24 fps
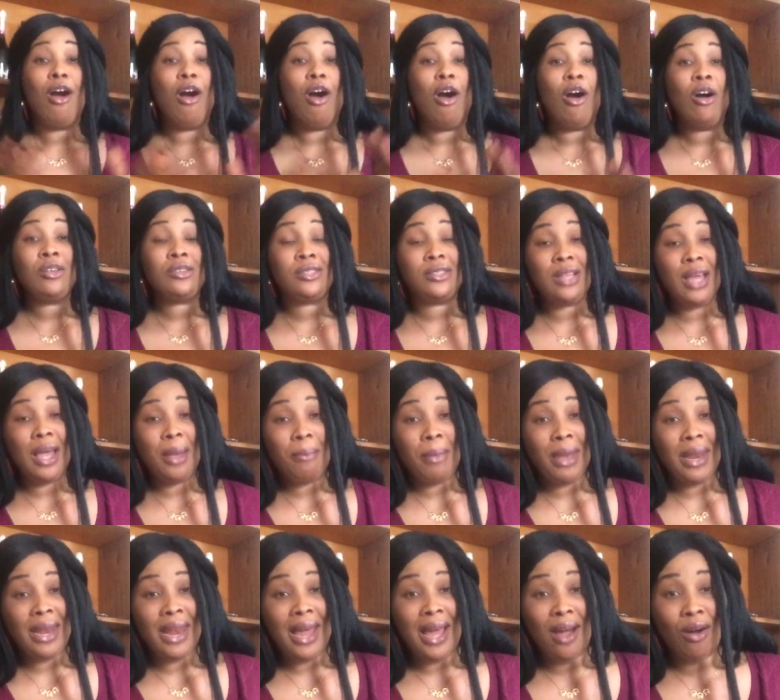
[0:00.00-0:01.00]

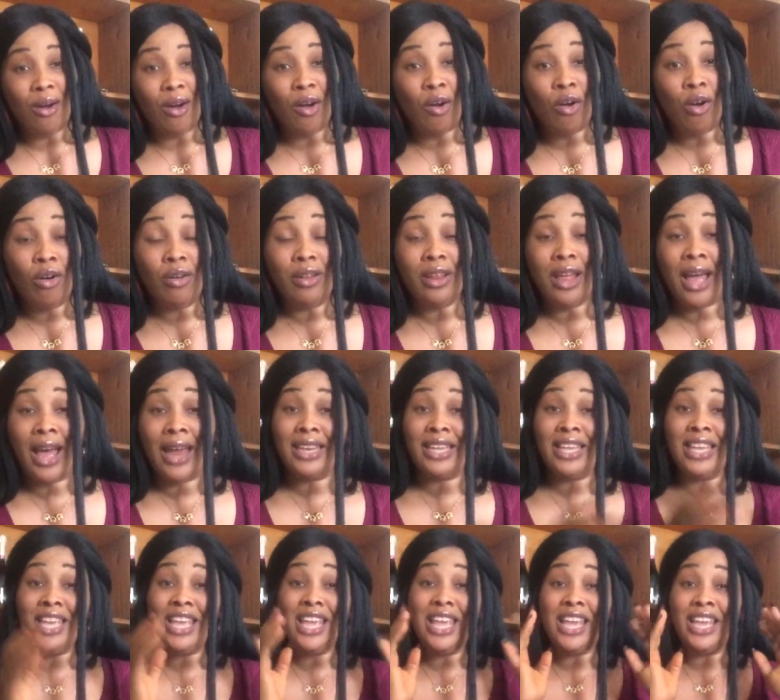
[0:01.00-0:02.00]
And
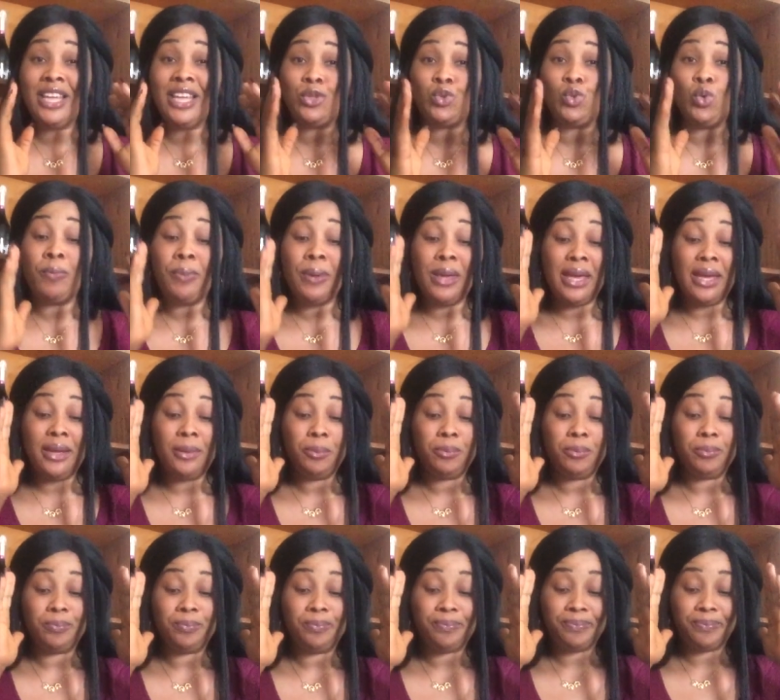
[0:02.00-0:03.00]
it will be
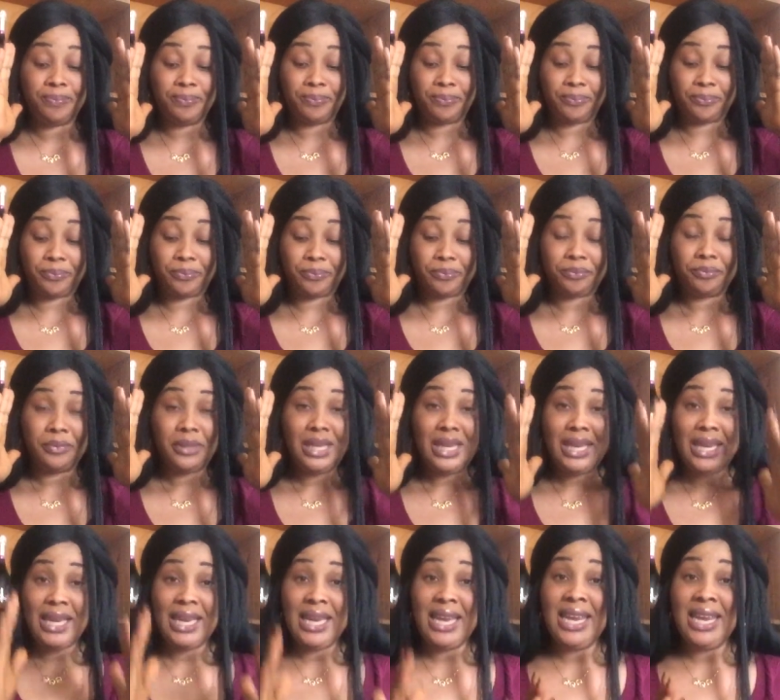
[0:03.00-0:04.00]

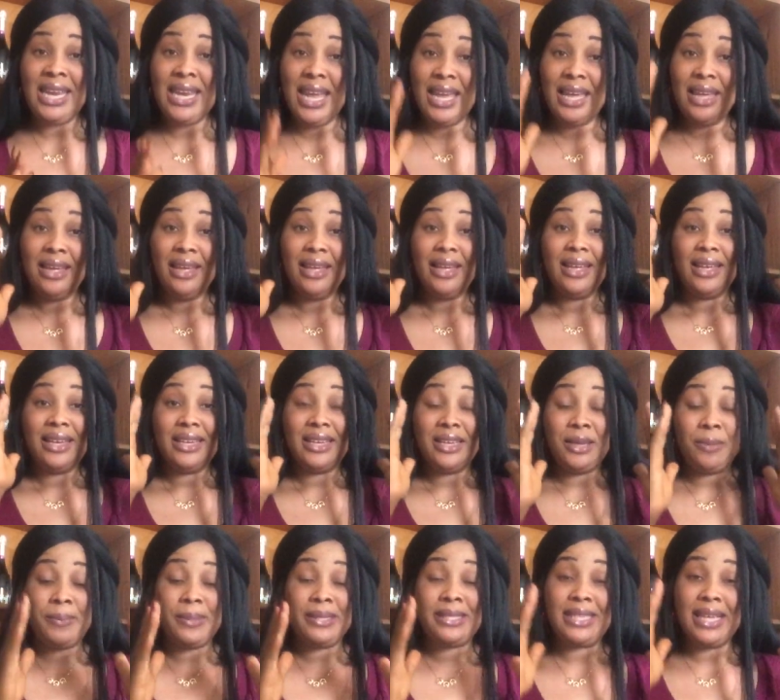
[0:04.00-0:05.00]
in a
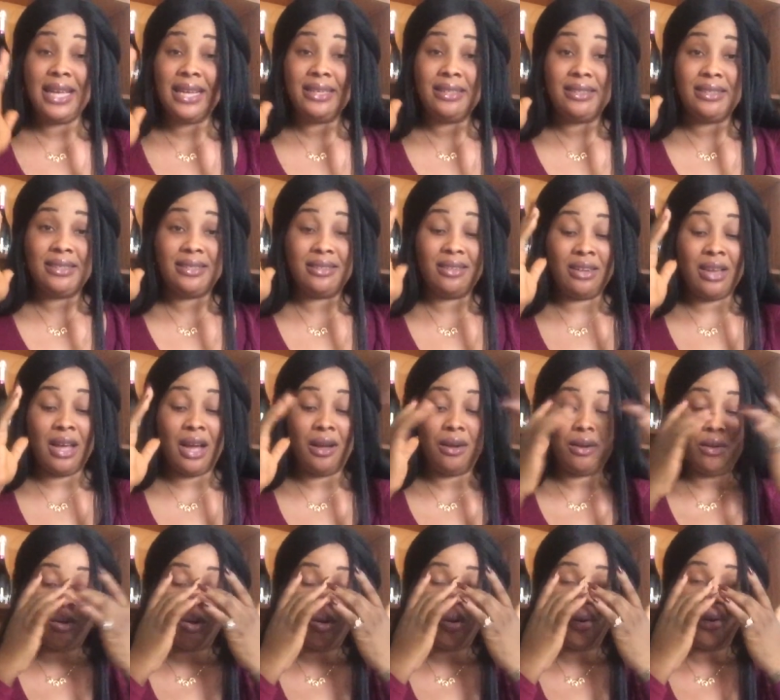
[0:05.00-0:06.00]
depicted
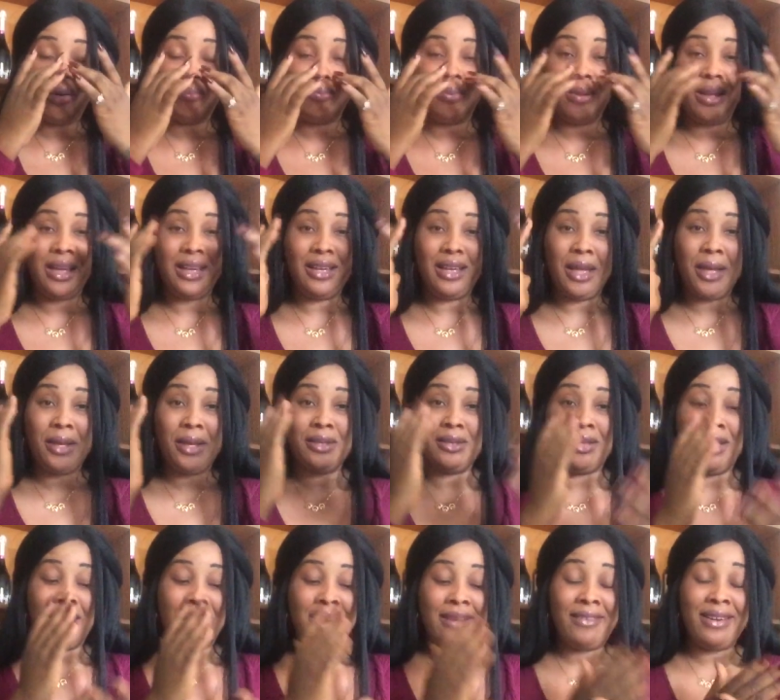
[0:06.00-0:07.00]
or
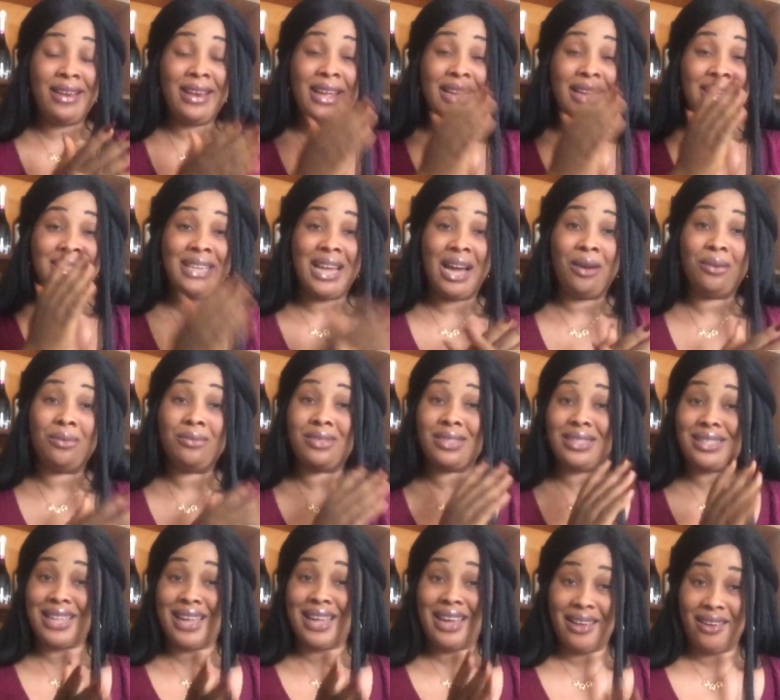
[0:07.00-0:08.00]
a laid down
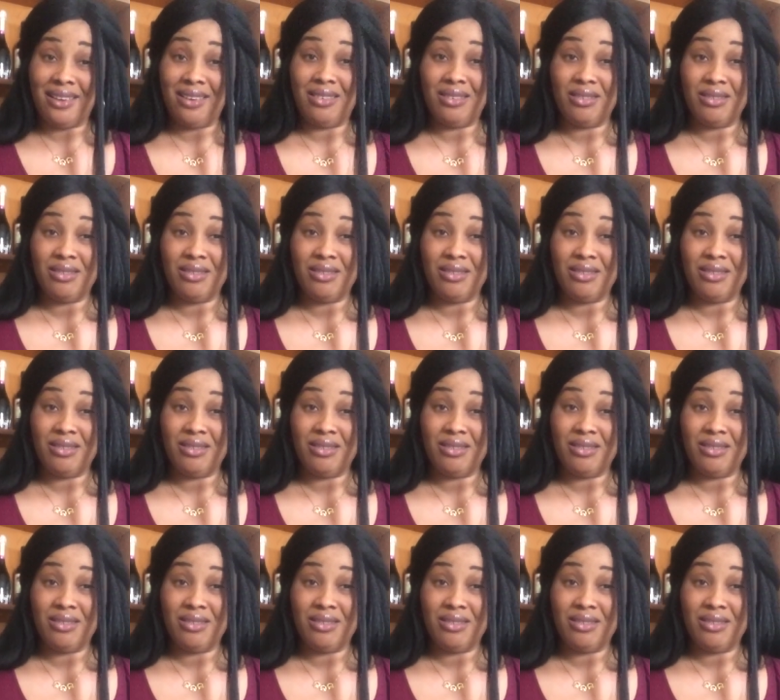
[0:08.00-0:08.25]
style.